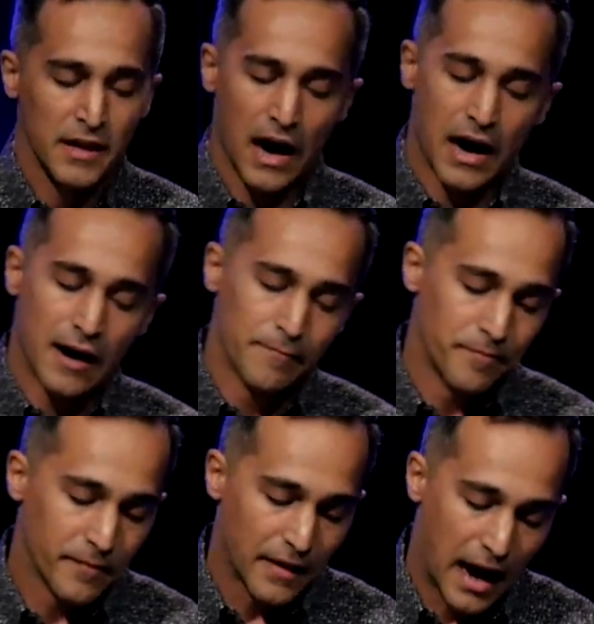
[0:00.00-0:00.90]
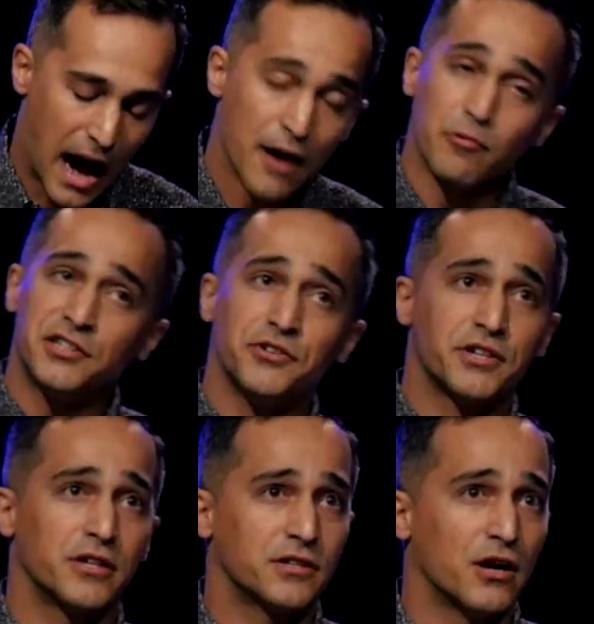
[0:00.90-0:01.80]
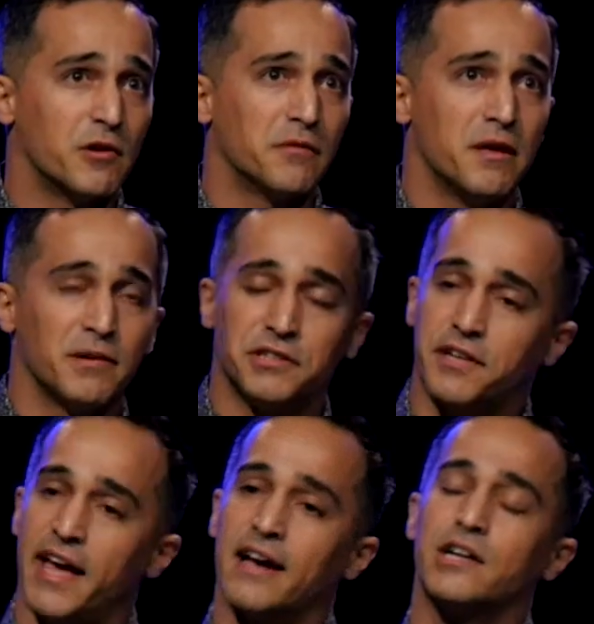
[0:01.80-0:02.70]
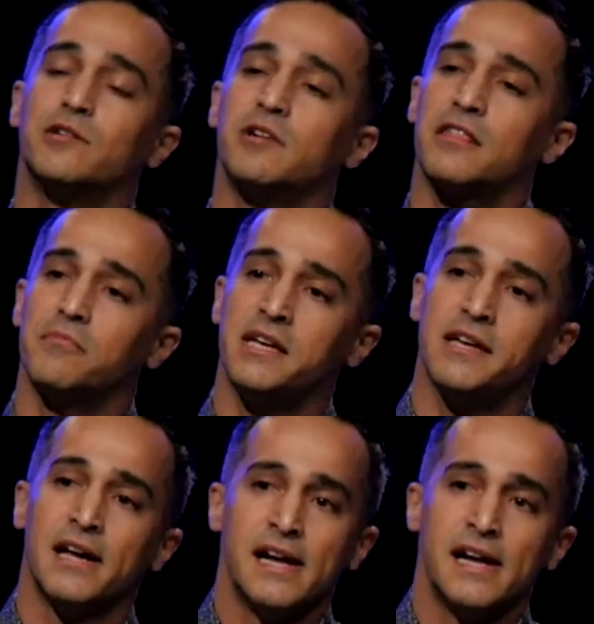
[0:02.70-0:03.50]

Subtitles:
I wish you could go with me, but you can't go with me.